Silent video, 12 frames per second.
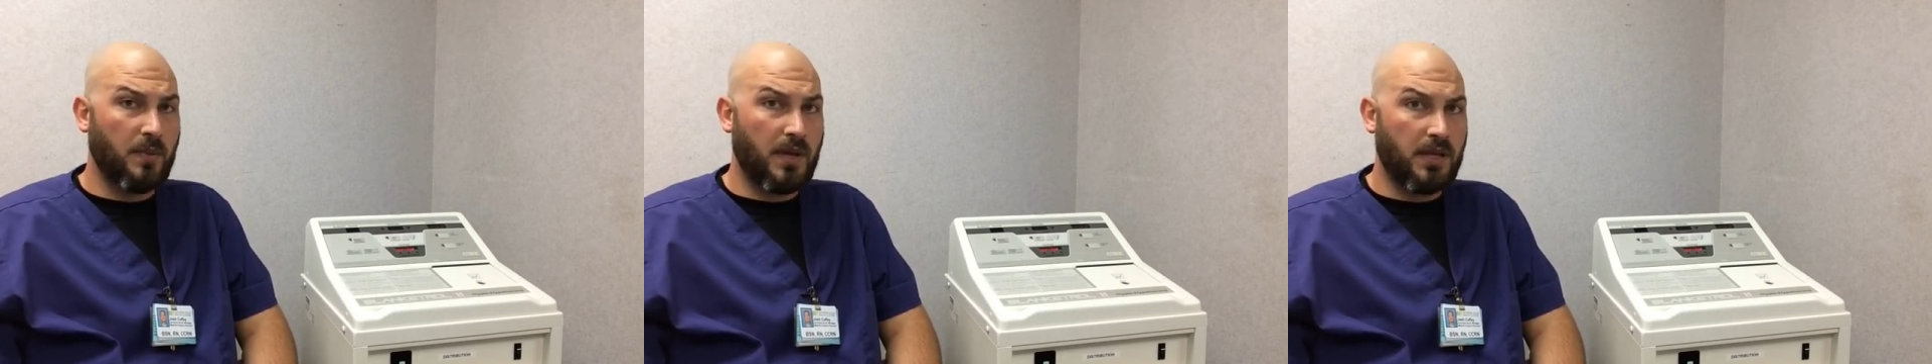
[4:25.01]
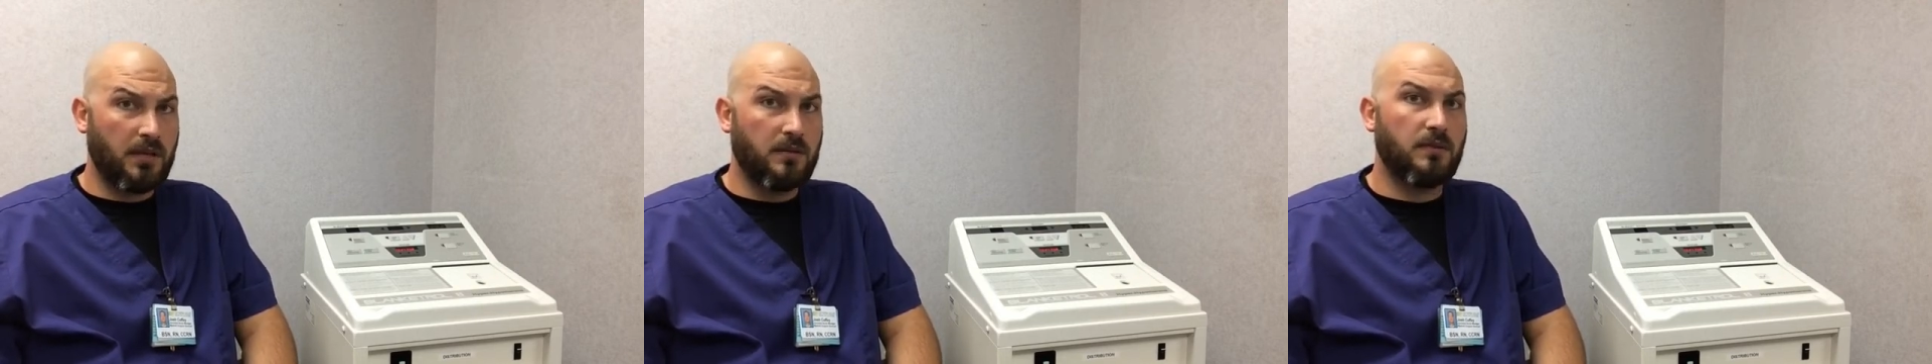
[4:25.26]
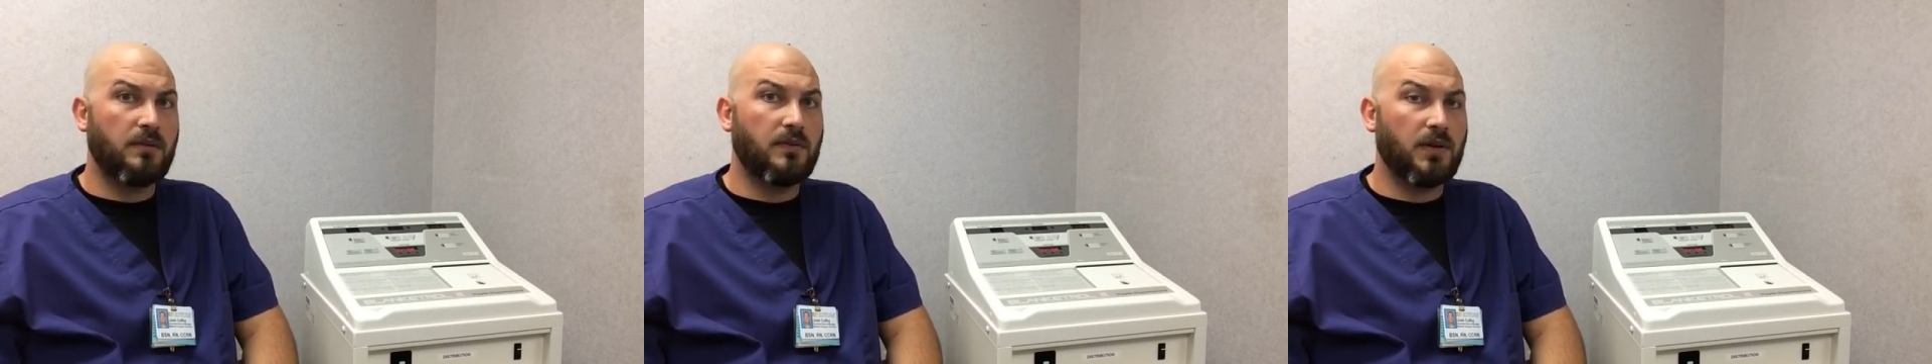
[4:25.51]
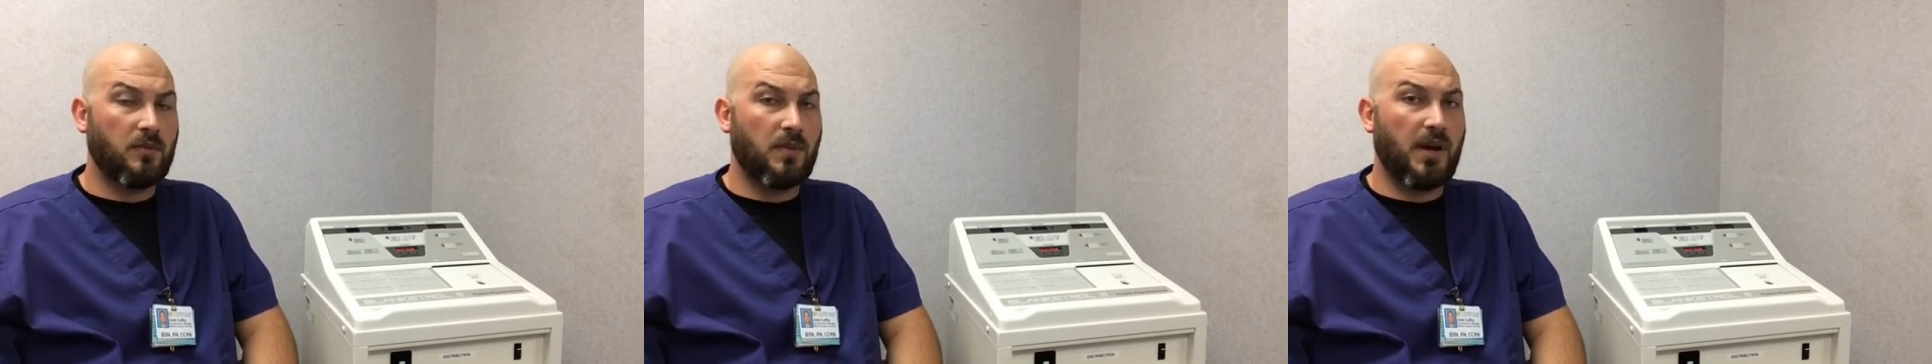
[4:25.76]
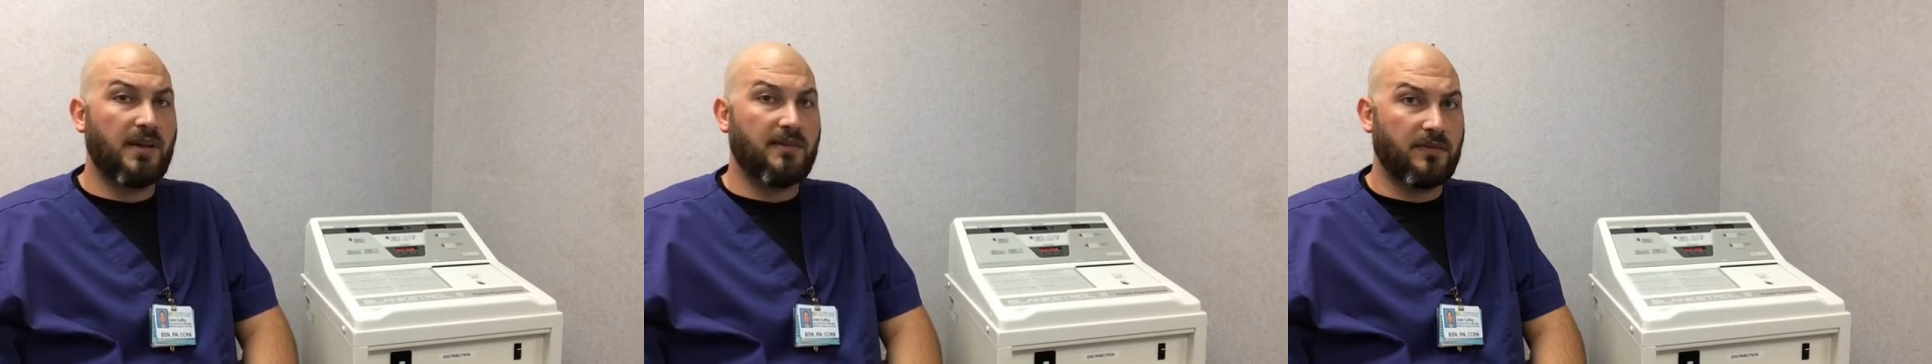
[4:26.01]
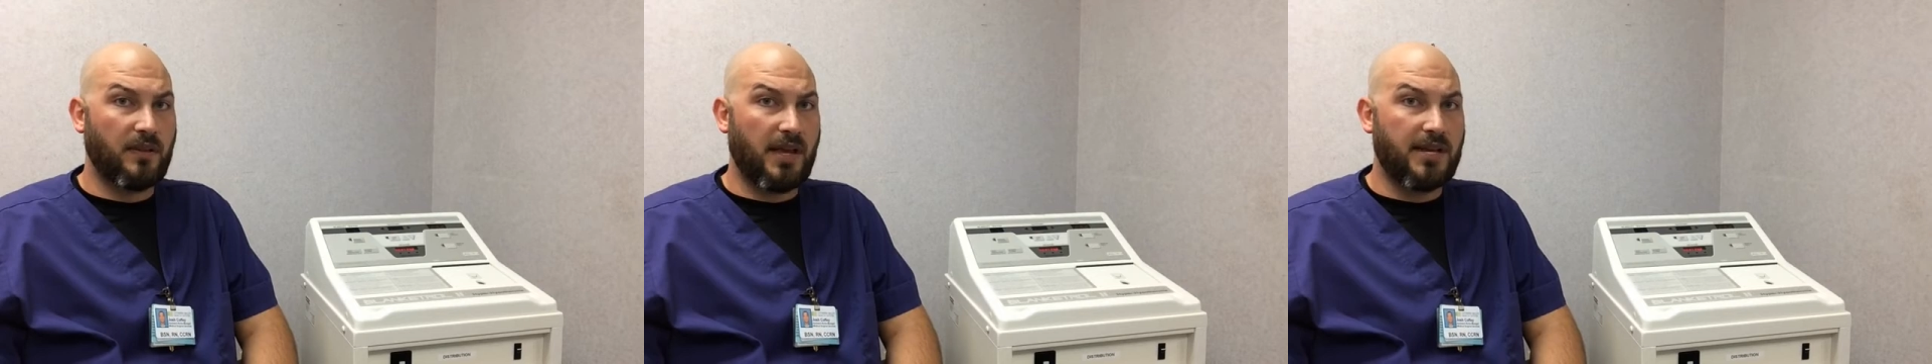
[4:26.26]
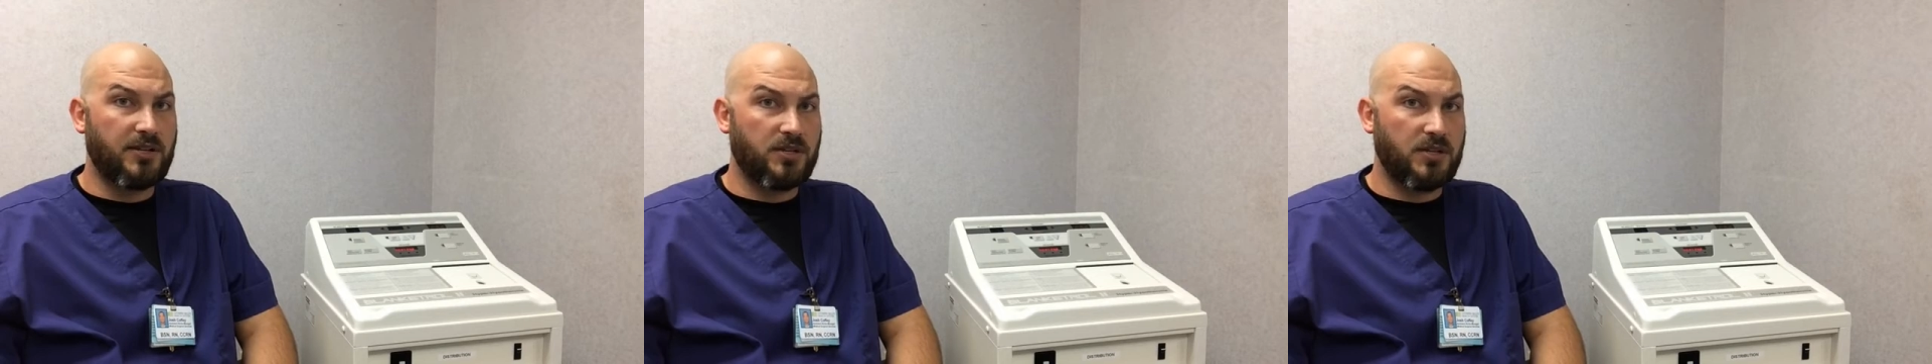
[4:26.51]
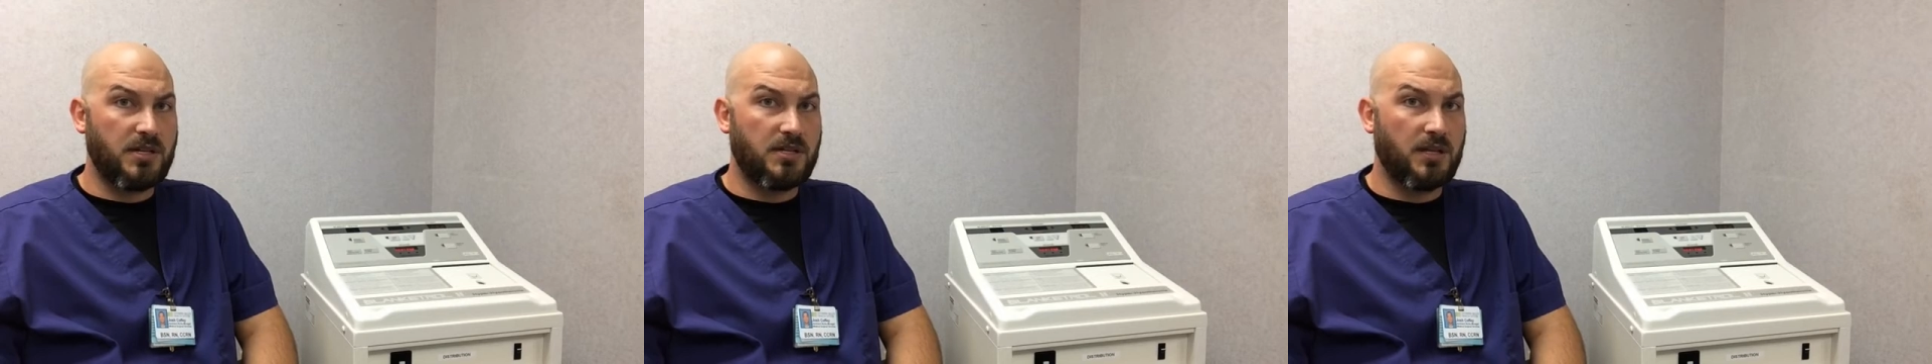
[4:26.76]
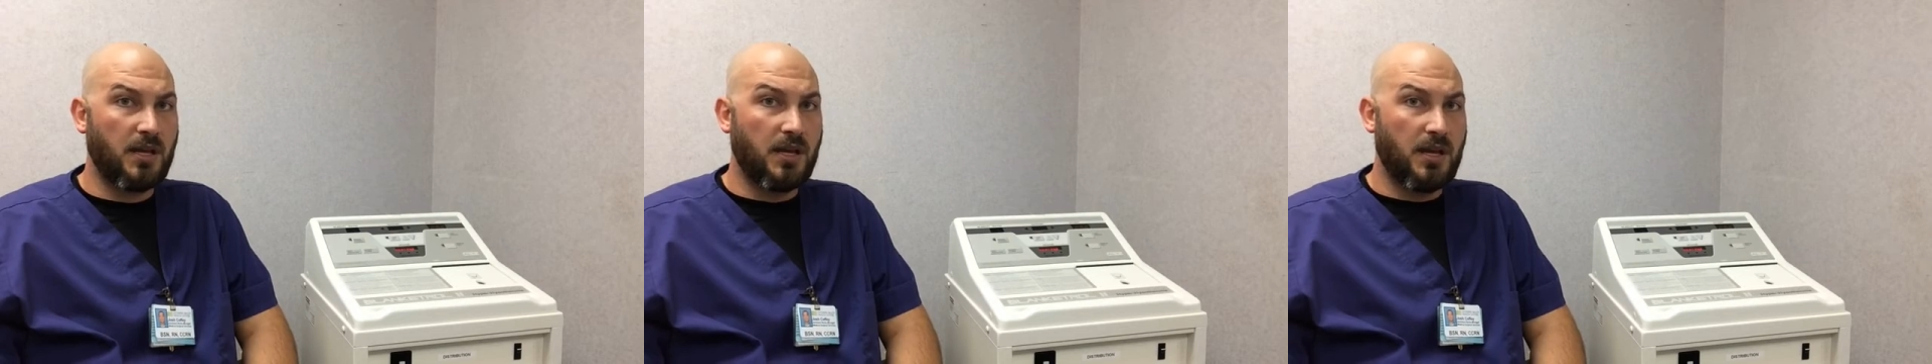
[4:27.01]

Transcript: bed, followed by a flat sheet,